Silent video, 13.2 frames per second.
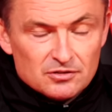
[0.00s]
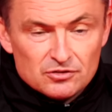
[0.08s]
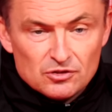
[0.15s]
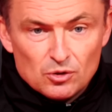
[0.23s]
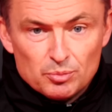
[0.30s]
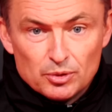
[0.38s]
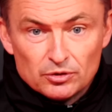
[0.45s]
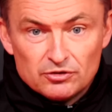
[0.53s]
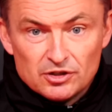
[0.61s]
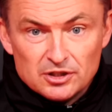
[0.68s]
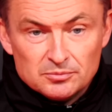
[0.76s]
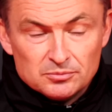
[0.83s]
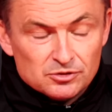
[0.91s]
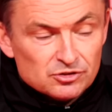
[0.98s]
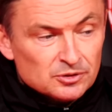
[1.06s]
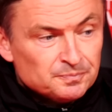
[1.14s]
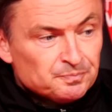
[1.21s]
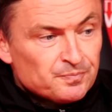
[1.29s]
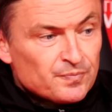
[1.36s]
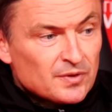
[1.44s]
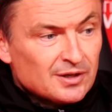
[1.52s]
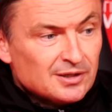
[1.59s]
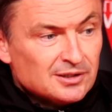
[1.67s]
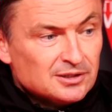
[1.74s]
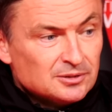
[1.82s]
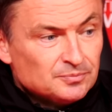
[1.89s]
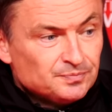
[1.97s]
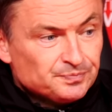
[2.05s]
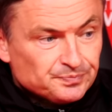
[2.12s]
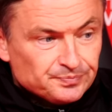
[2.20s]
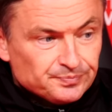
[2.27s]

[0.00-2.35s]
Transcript: There's no poor teams. Um,